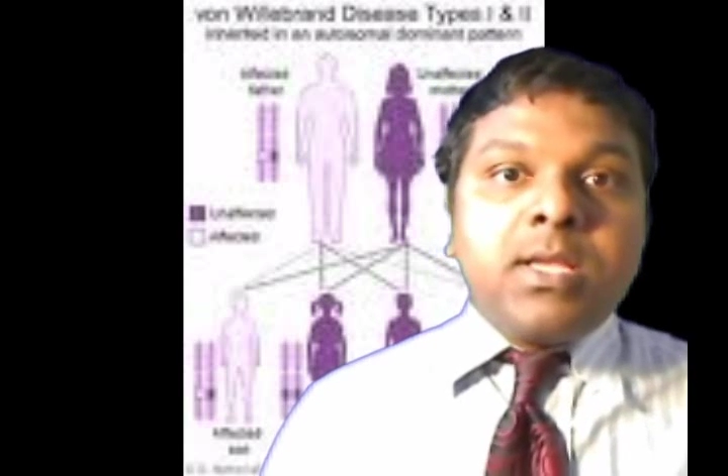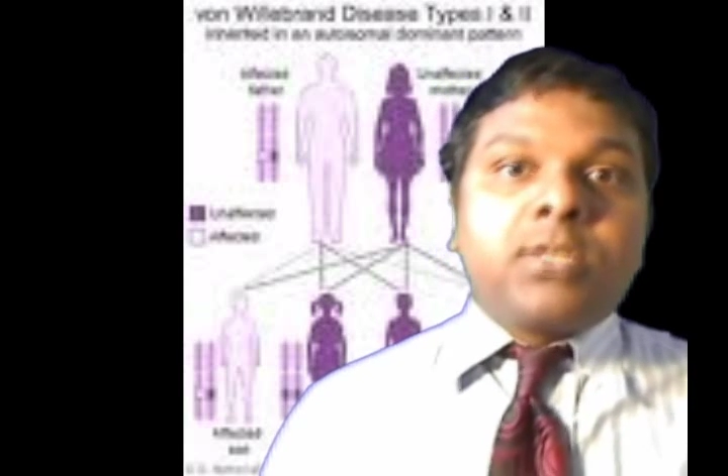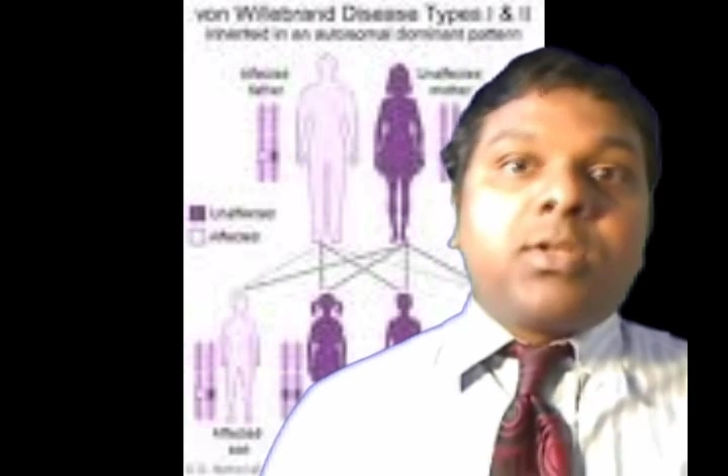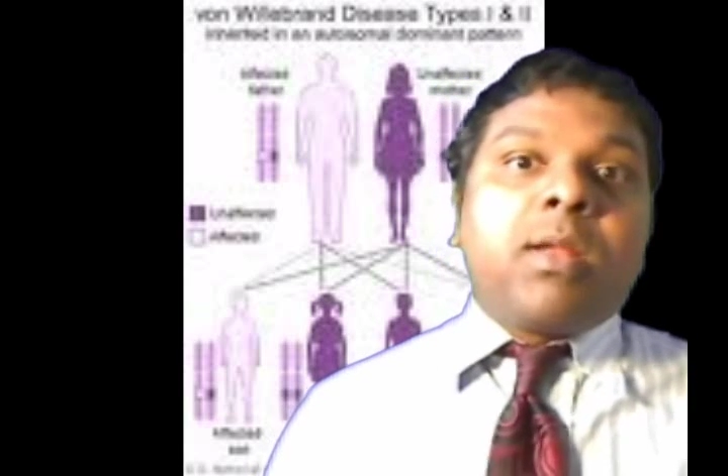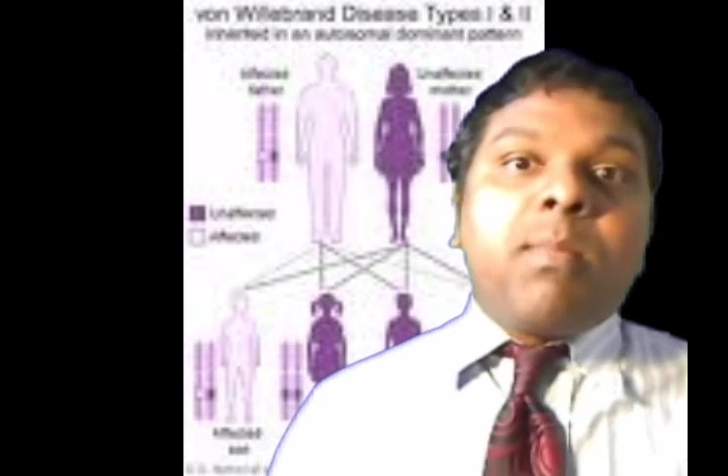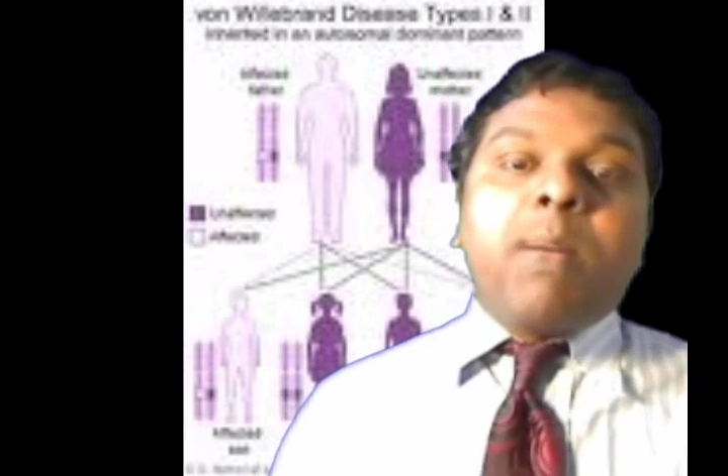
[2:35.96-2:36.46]

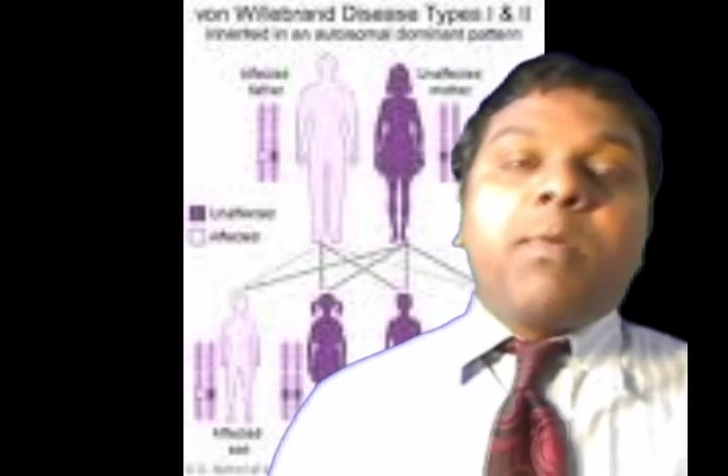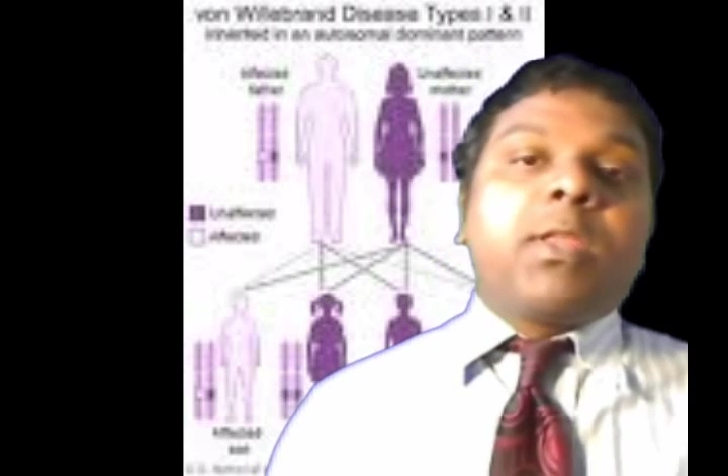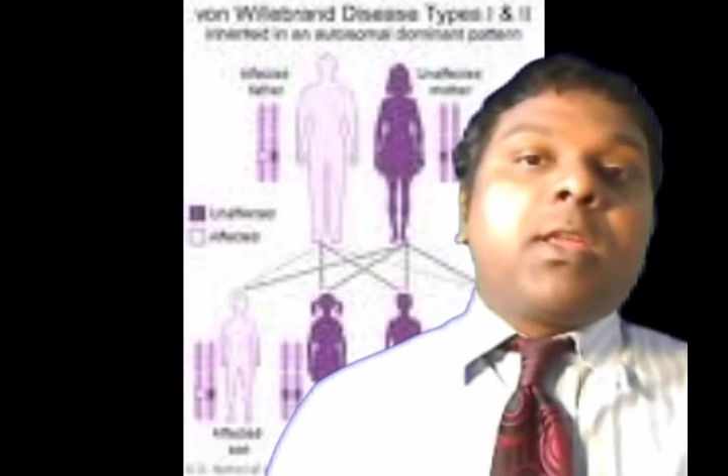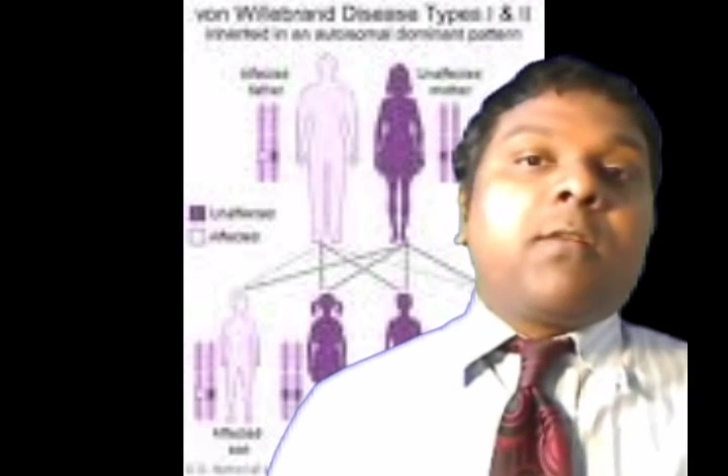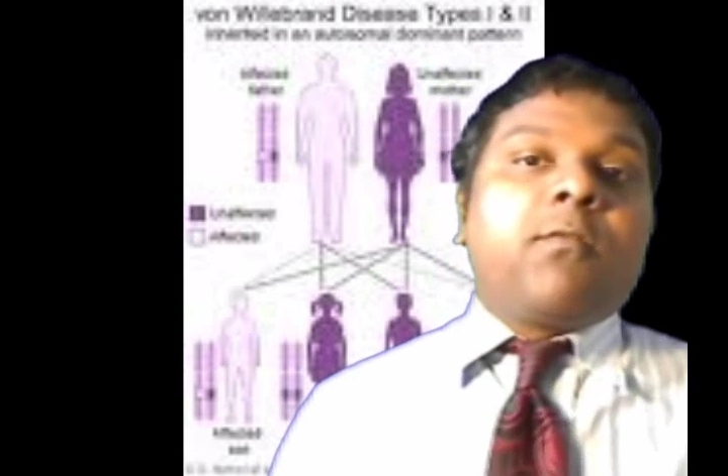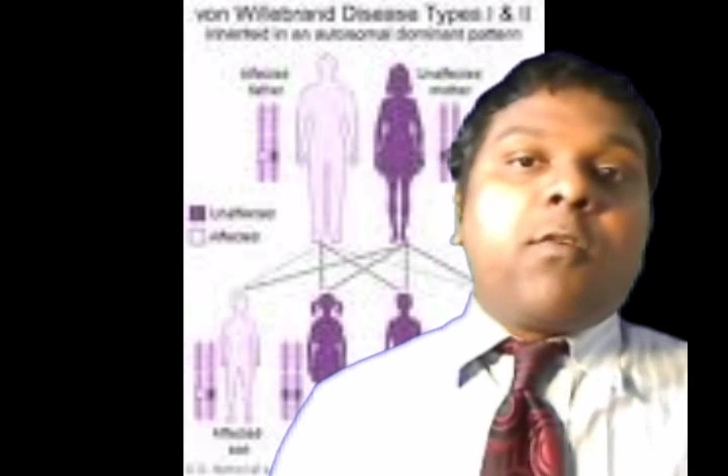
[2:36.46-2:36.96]
So remember
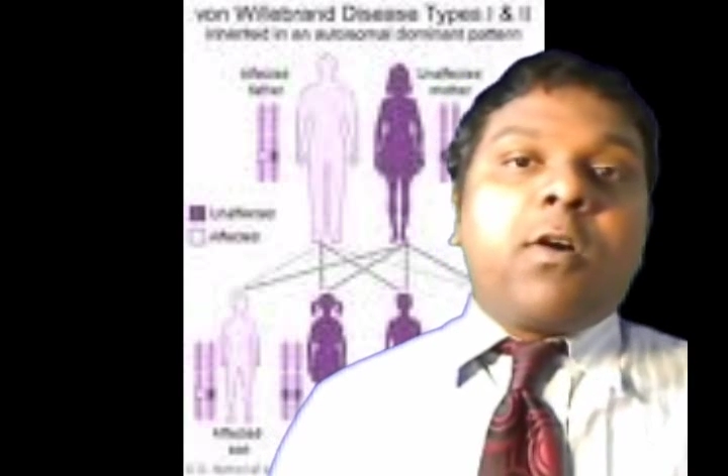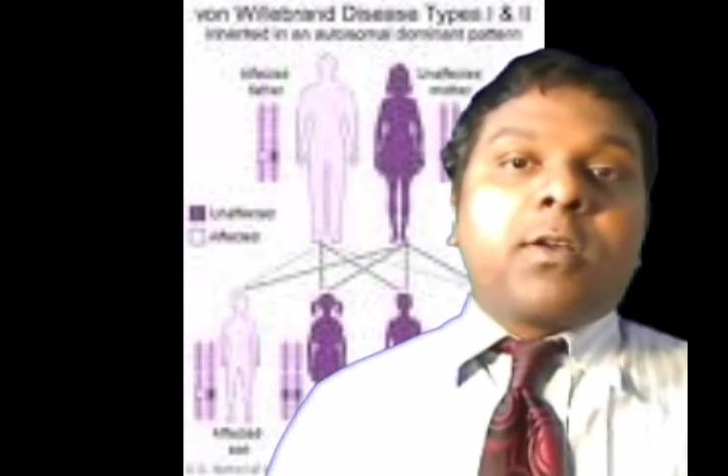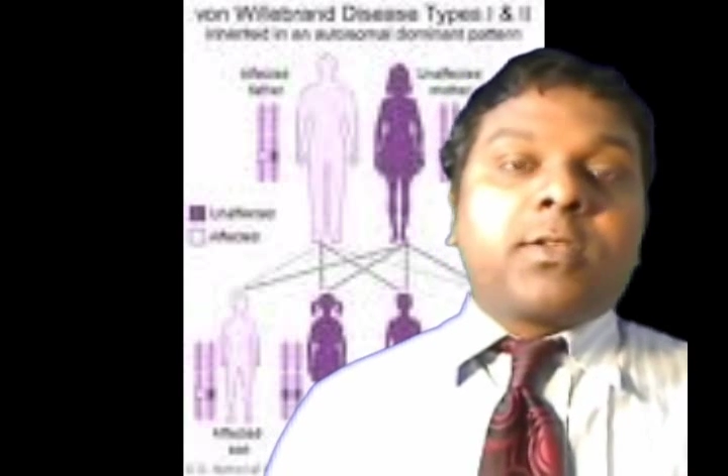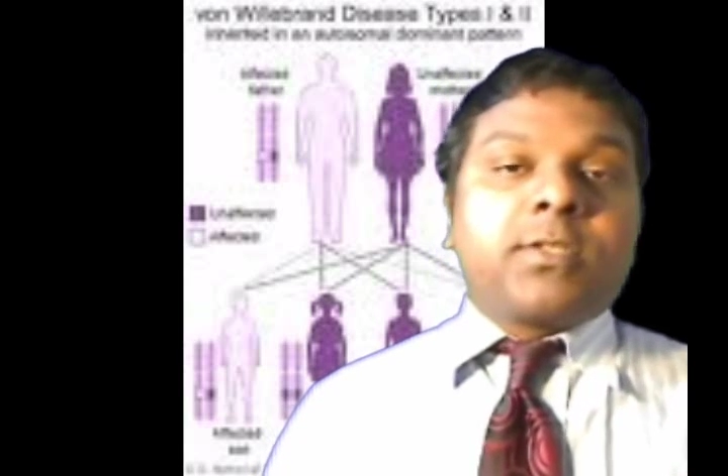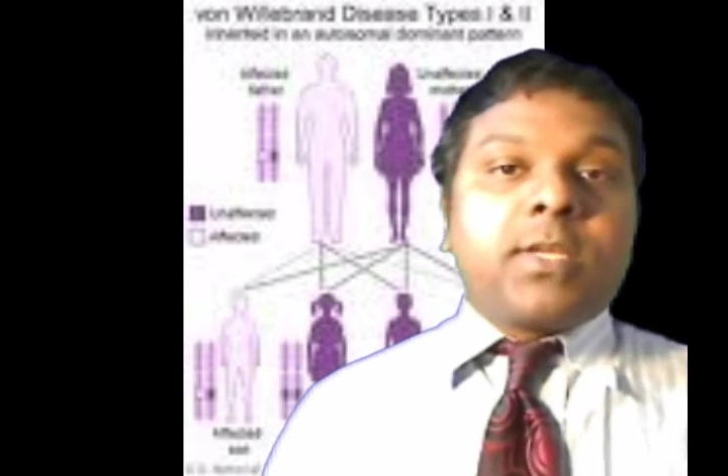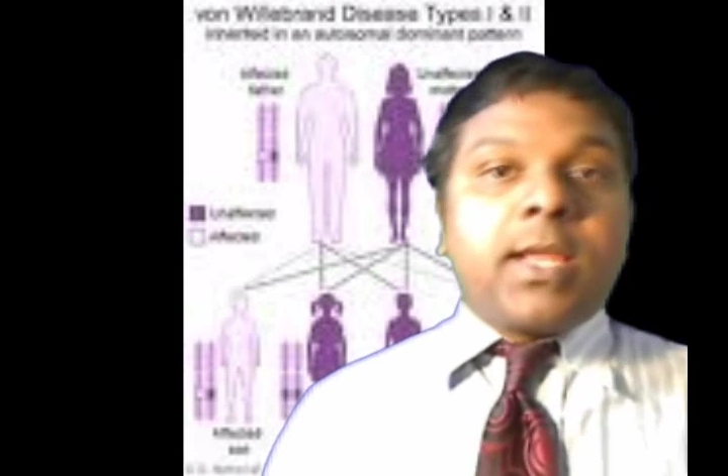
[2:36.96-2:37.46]
that
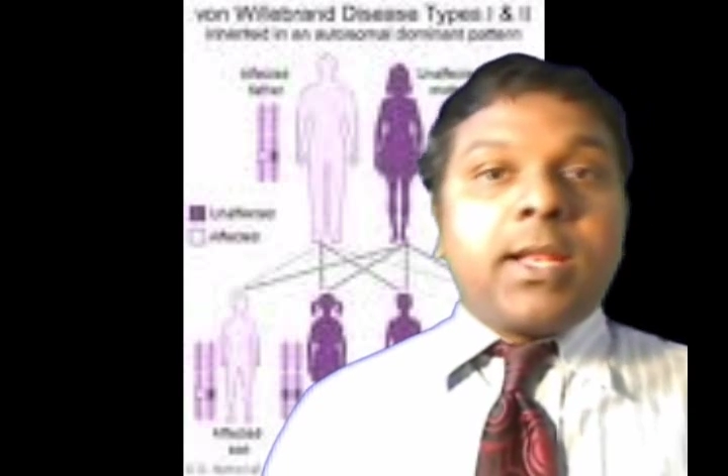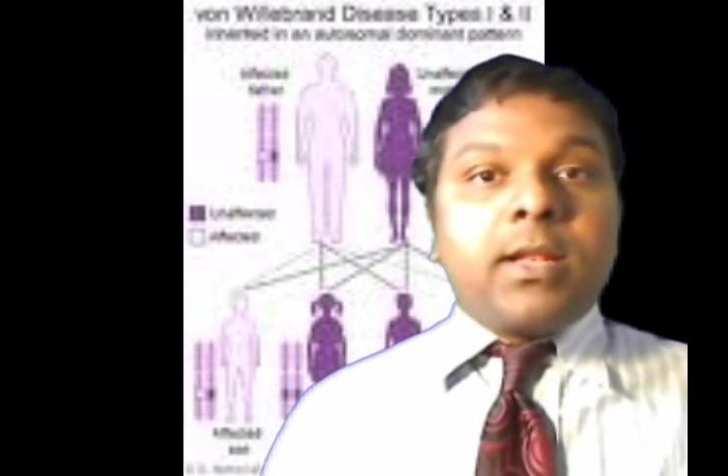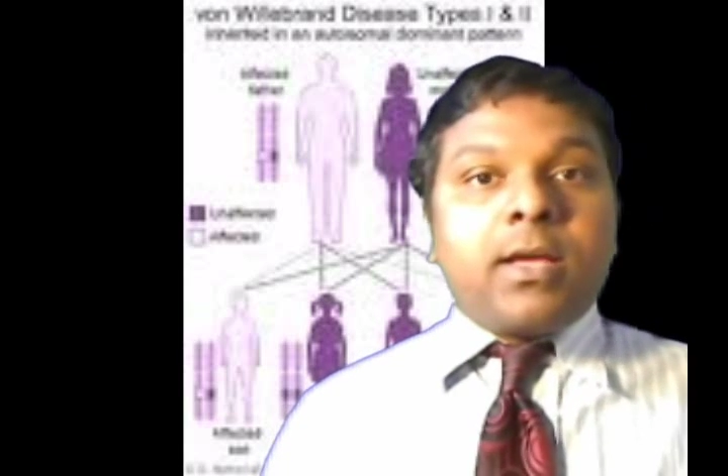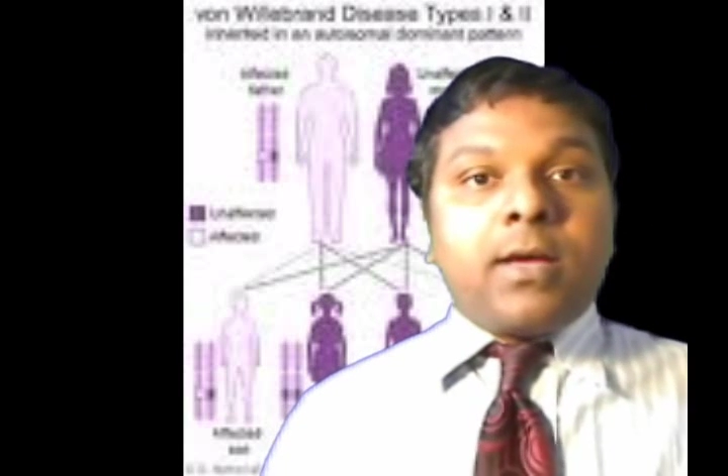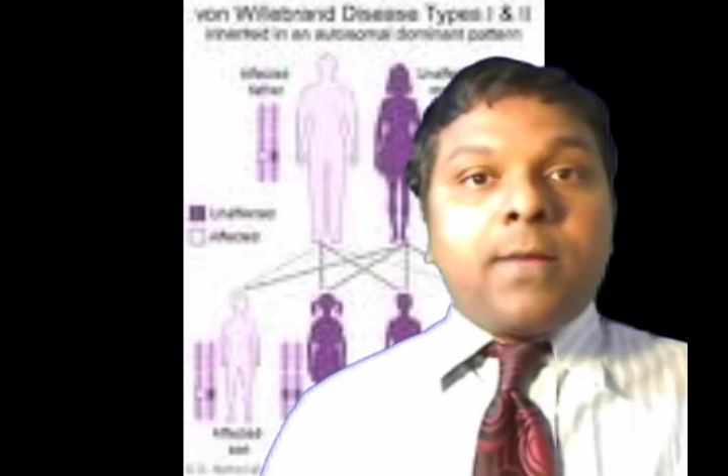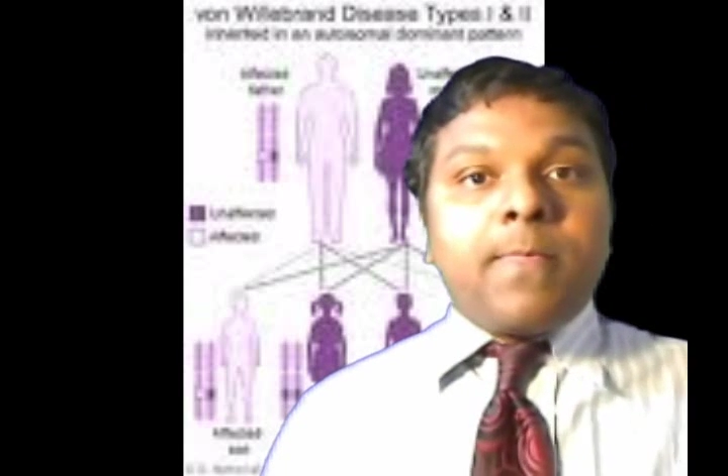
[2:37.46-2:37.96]
folks,
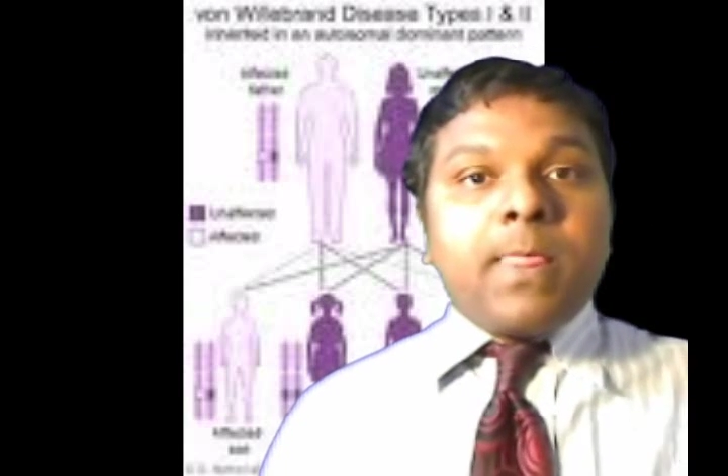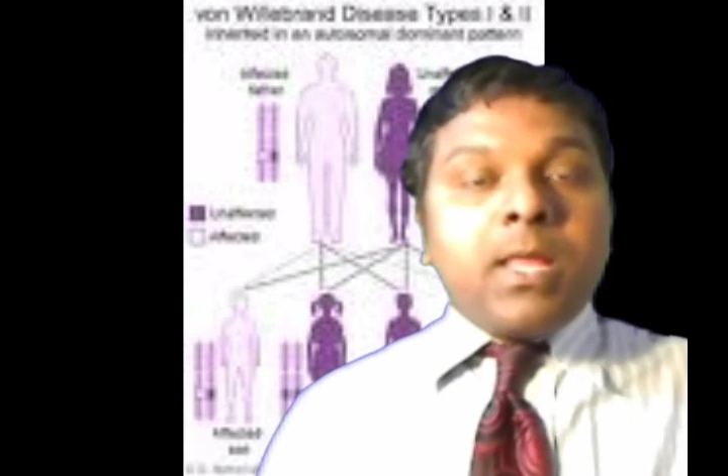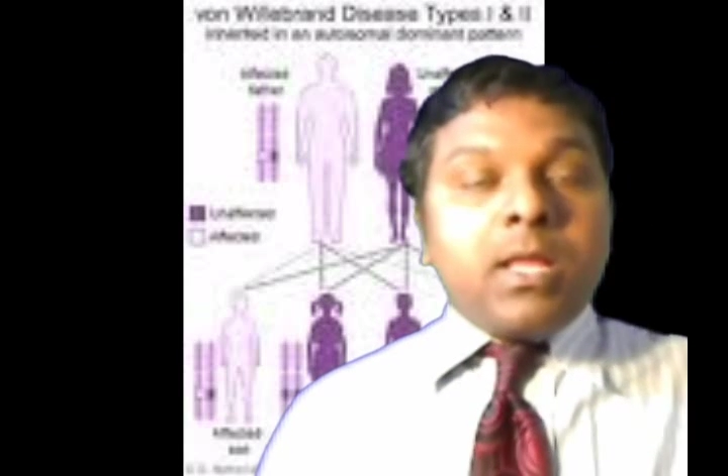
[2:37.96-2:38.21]
in uh,